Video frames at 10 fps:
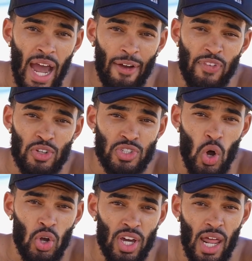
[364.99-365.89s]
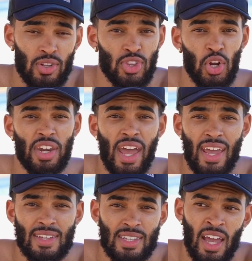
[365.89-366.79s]
I felt so good after 30
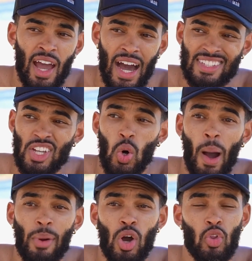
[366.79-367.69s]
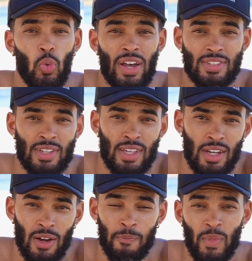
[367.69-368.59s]
days, I said, you know what? I'm going to go the rest of the
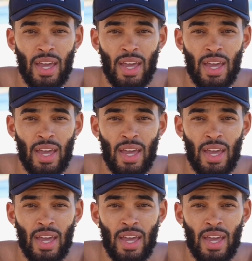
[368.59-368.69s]
year.